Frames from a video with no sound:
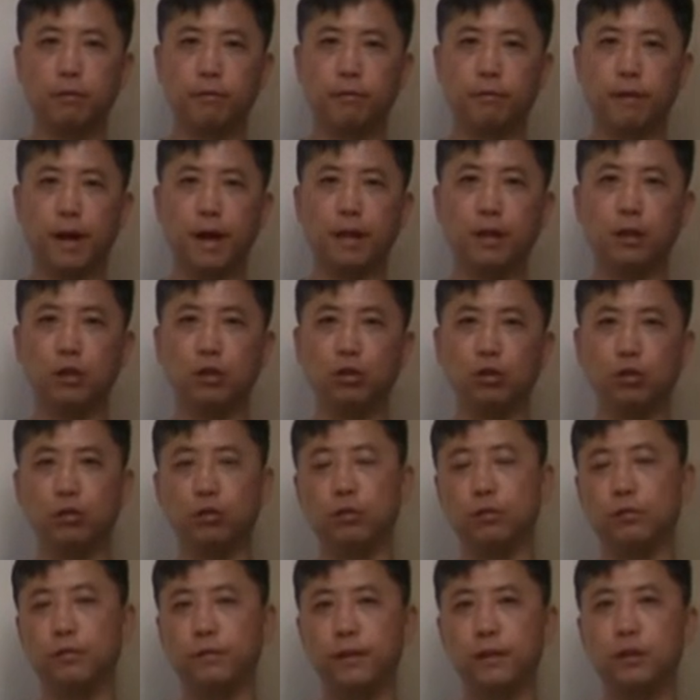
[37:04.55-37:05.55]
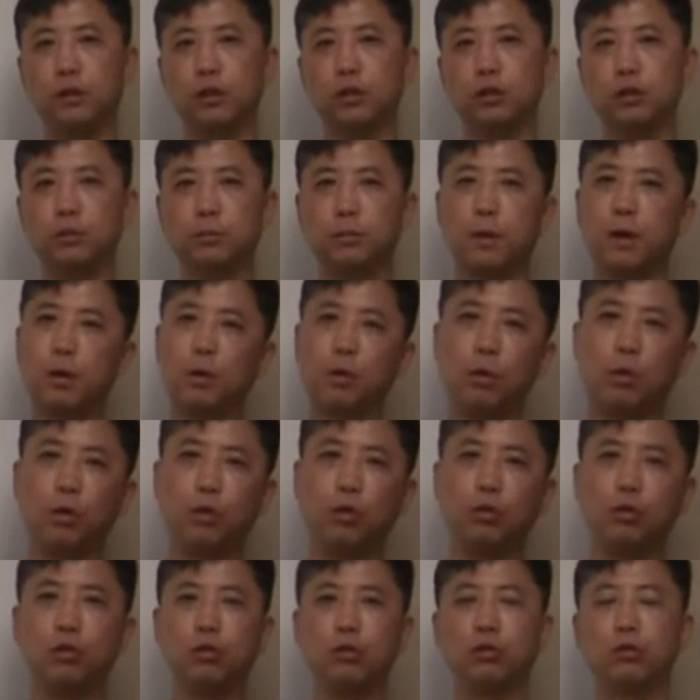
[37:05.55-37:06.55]
find a new fishing spot or
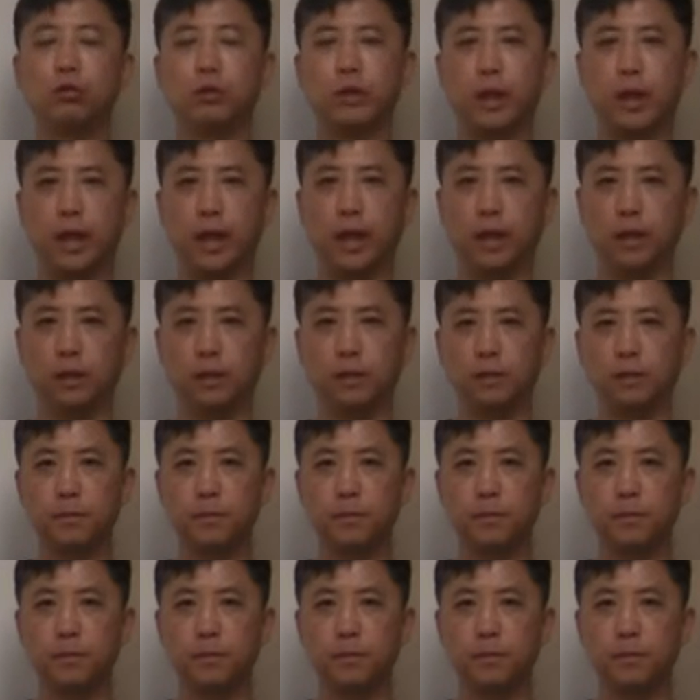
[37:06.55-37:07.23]
new things.